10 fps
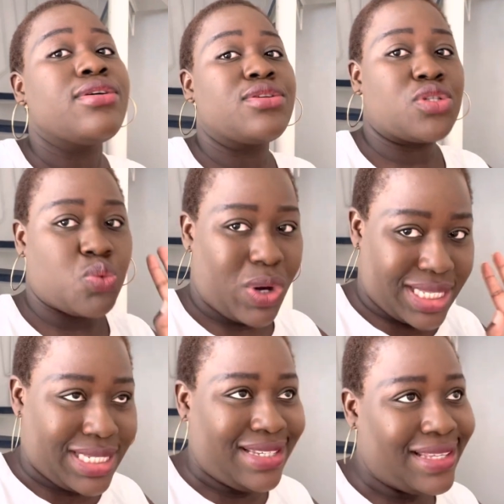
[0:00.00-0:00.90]

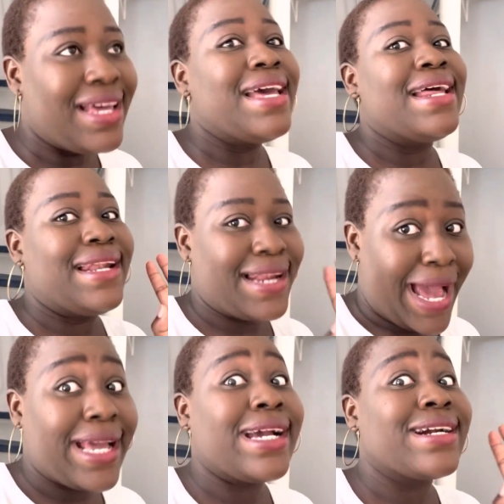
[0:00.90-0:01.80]
sweating
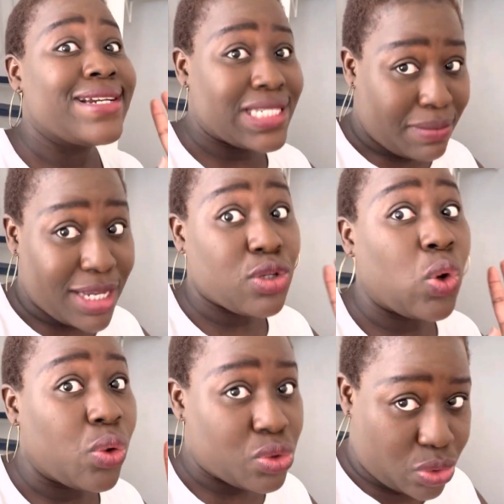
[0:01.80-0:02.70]
like a Christmas
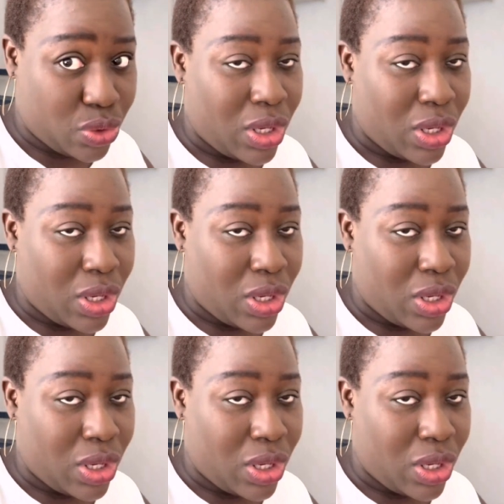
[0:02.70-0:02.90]
goat.